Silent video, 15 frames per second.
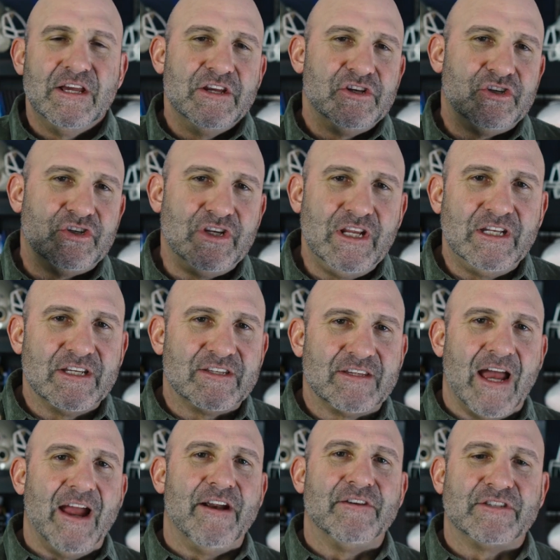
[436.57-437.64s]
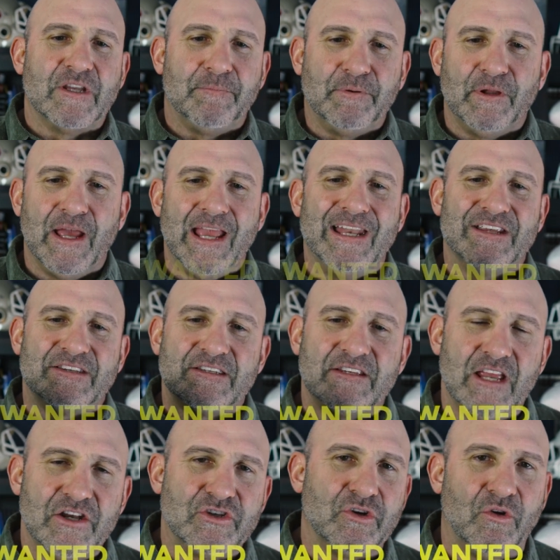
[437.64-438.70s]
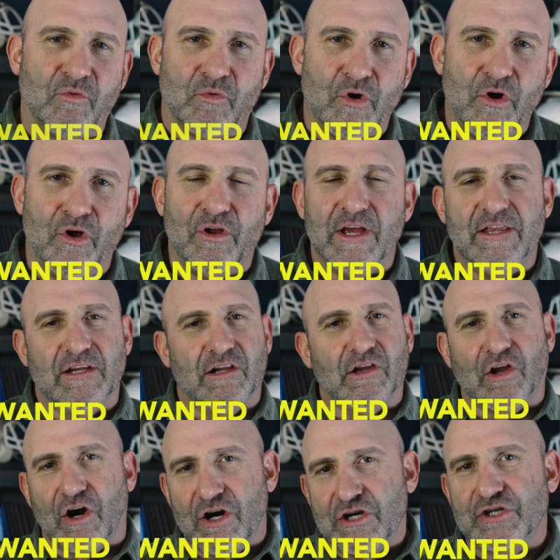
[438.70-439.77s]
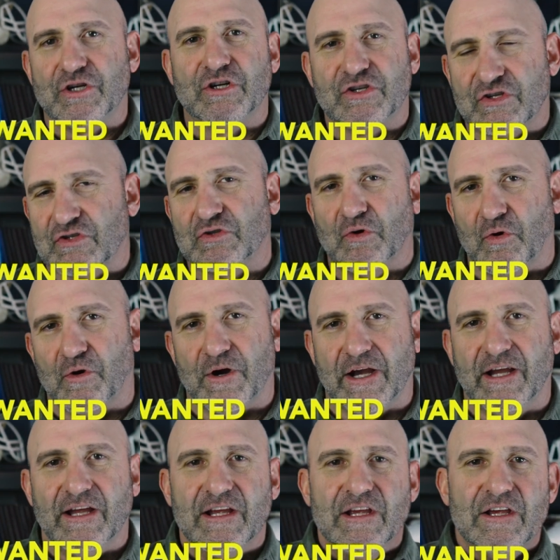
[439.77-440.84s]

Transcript: She desires to play an essential role in the larger story.